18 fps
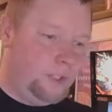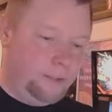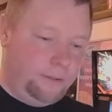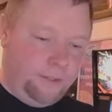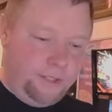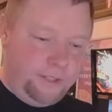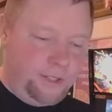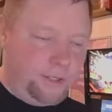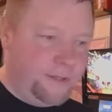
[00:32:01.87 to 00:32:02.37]

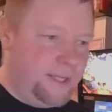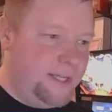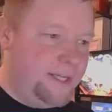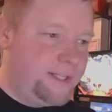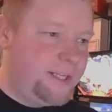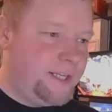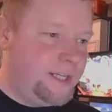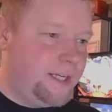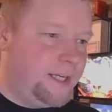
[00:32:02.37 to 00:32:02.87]
Get your
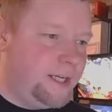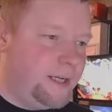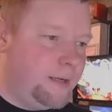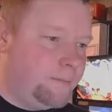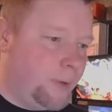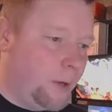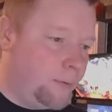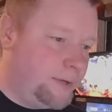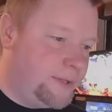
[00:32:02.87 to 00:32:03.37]
easy
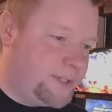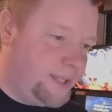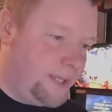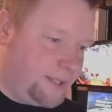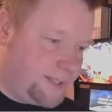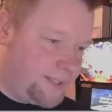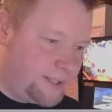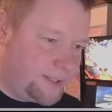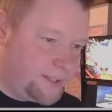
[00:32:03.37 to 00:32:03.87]
bonus
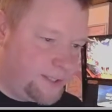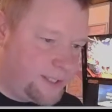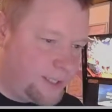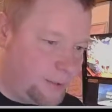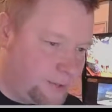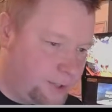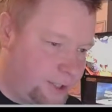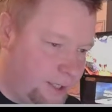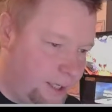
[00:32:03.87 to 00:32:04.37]
X
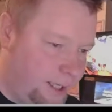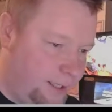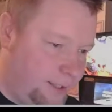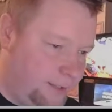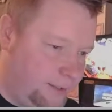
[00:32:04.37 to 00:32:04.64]
skill shot.